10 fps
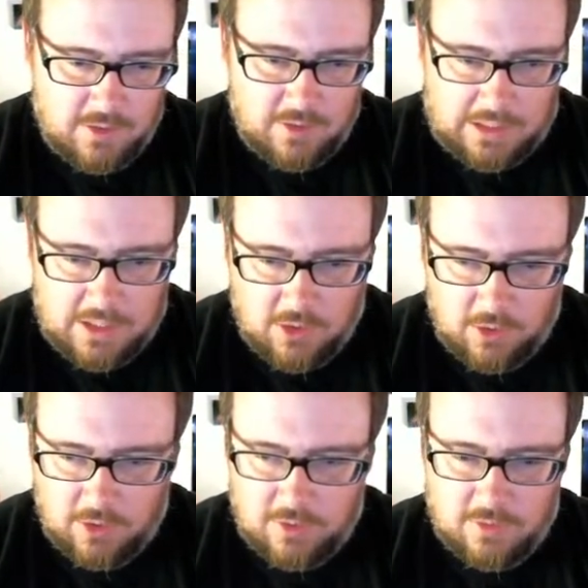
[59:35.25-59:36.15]

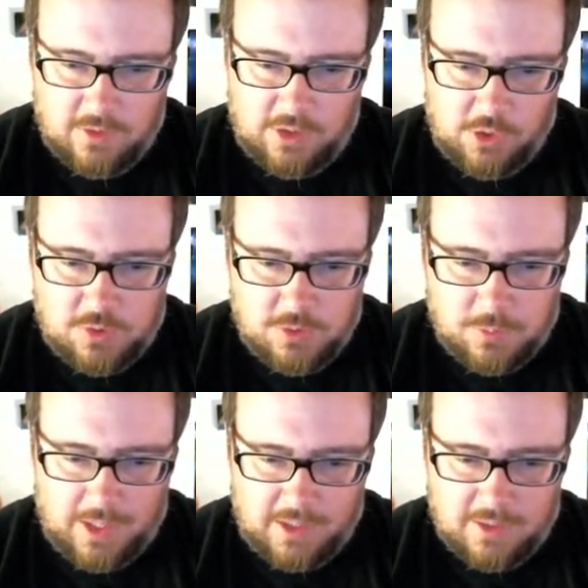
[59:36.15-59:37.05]
legal in YouTube
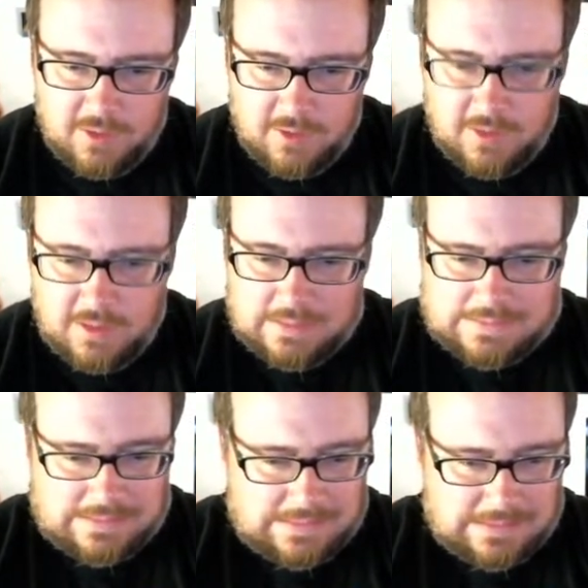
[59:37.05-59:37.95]
land.
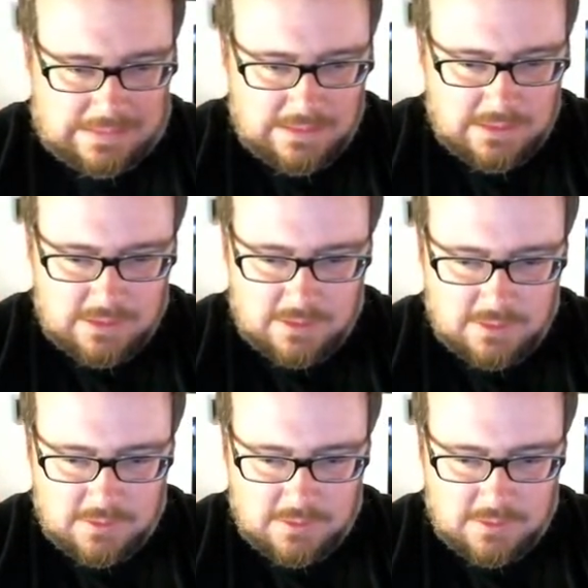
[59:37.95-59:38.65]
Uh-oh.